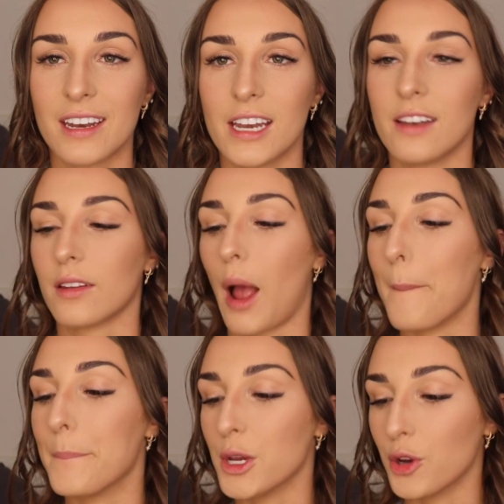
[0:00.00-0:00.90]
It is
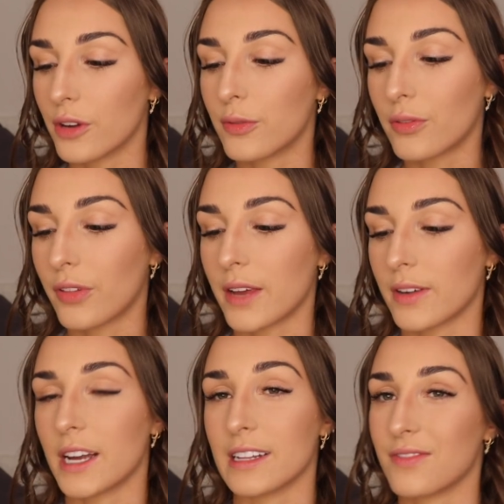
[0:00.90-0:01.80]
a beautiful
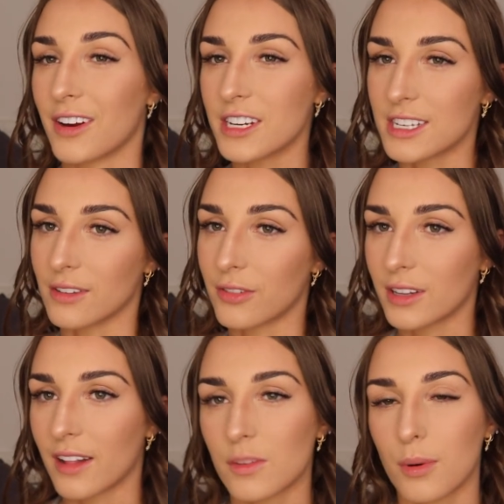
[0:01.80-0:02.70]
flavor. It's very
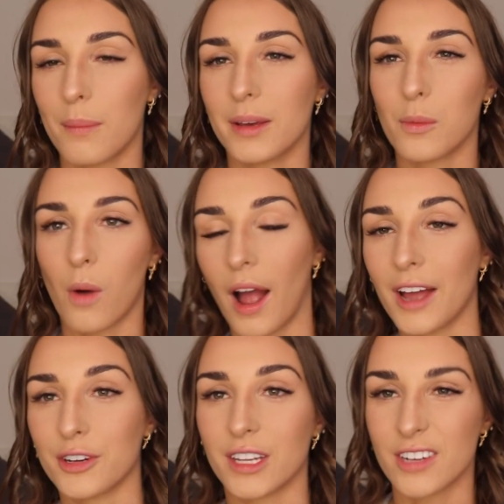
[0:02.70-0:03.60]
different. That's probably
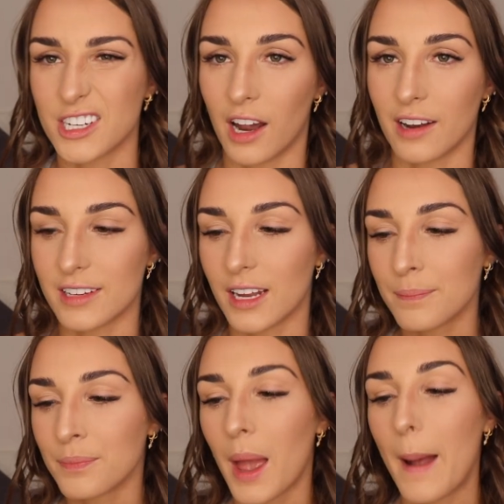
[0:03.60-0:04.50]
why I don't give it a 10
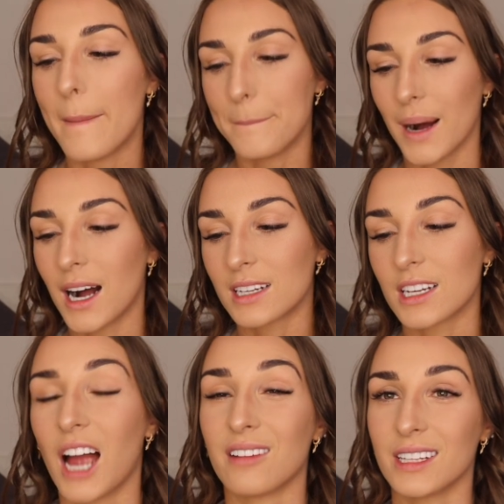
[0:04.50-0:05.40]
10.
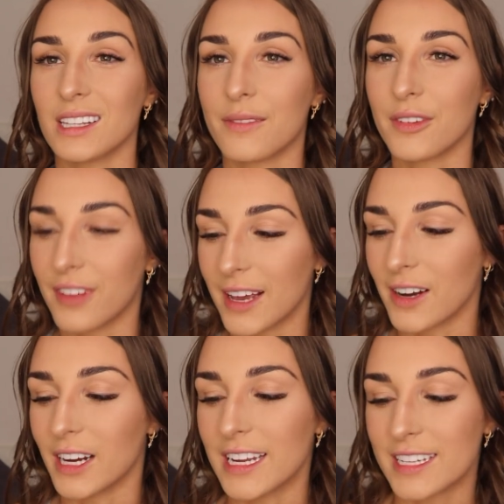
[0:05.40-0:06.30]
But I really love the
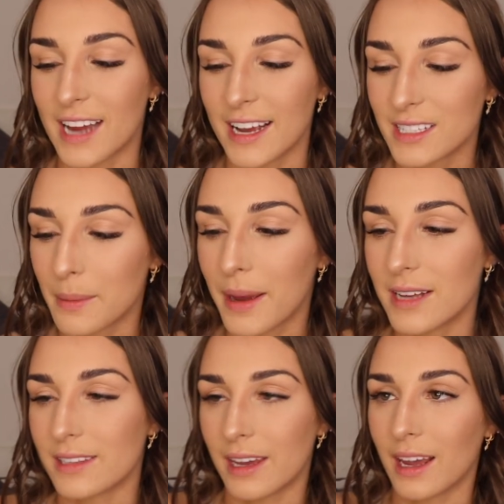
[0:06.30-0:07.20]
flavor. It tastes
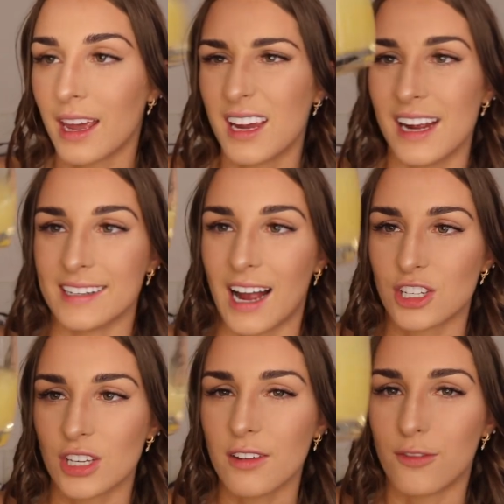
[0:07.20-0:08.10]
amazing. It's
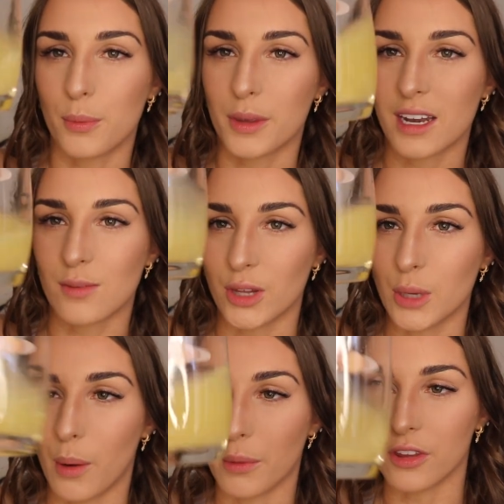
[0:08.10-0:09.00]
actually formulated
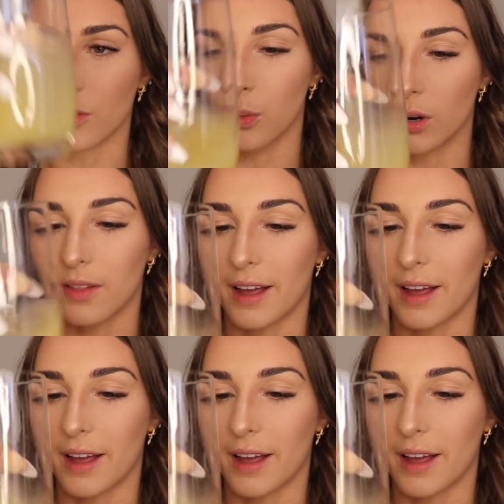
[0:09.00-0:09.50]
really well with this water.